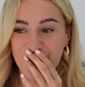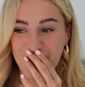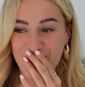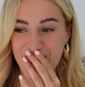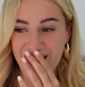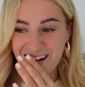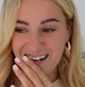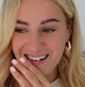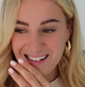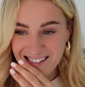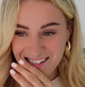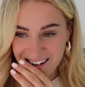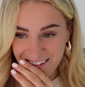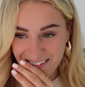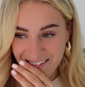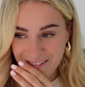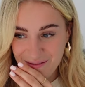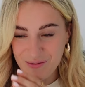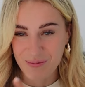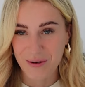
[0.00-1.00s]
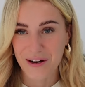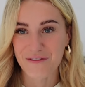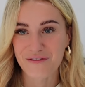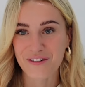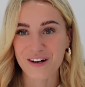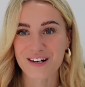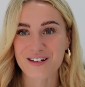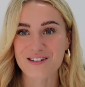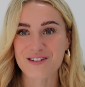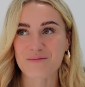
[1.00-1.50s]
many times my
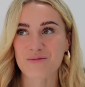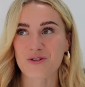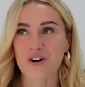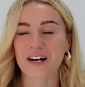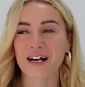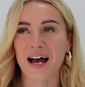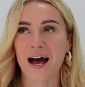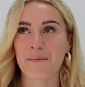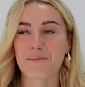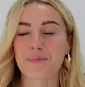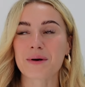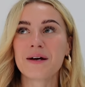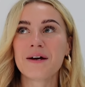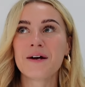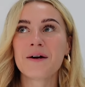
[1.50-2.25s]
first summer at camp,